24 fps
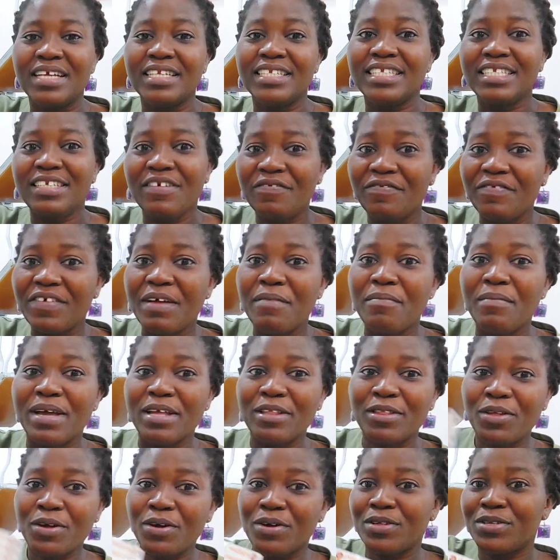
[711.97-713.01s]
different
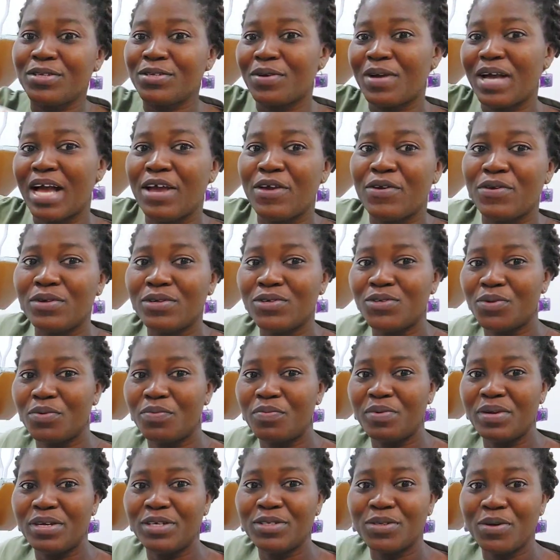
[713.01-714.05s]
methods you can use to
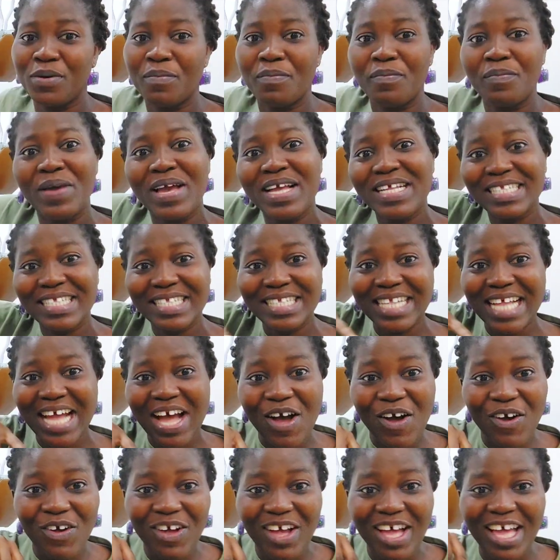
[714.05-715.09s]
print on pens
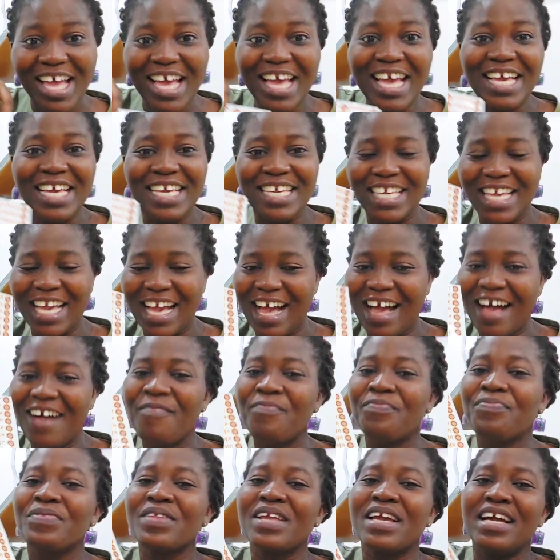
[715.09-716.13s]
now.
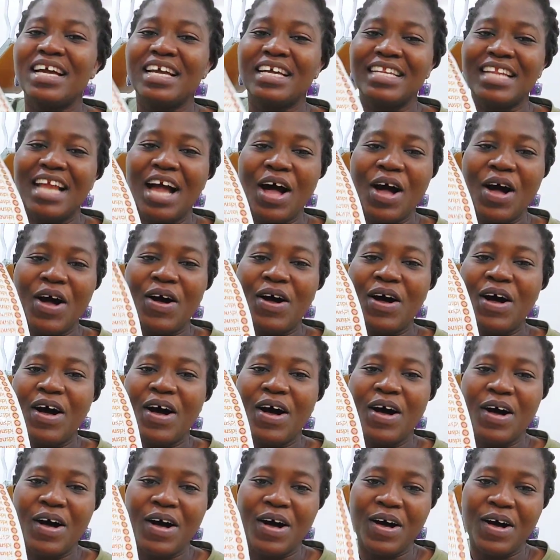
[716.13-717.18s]
Yeah,
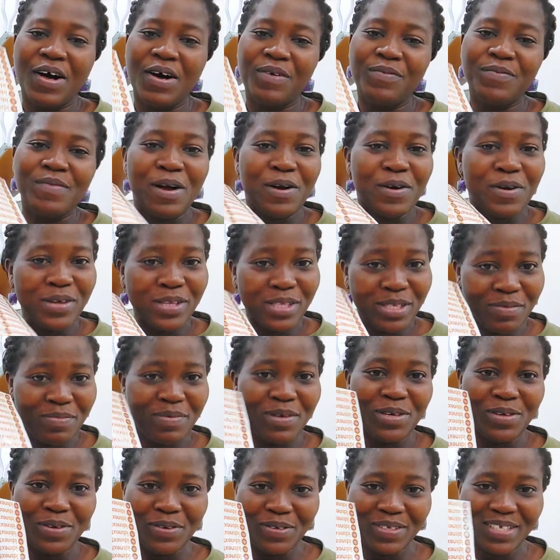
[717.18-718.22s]
now we are going to be
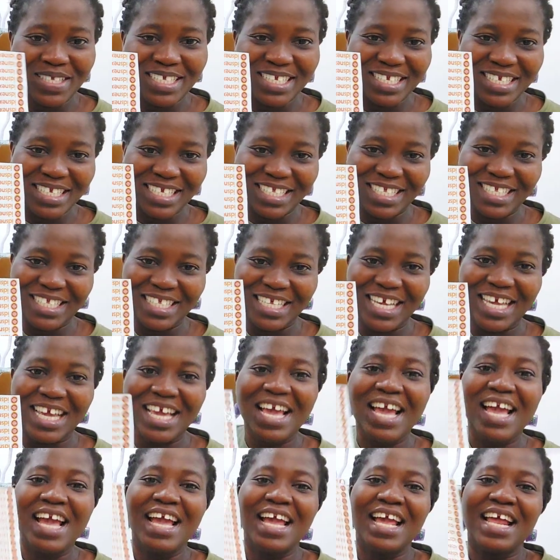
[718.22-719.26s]
using it.
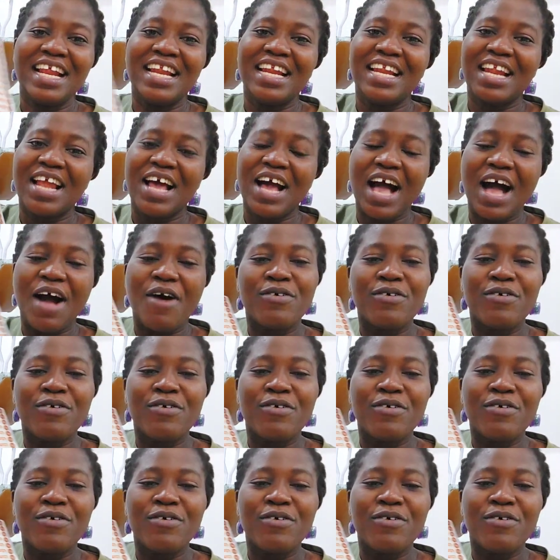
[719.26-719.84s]
I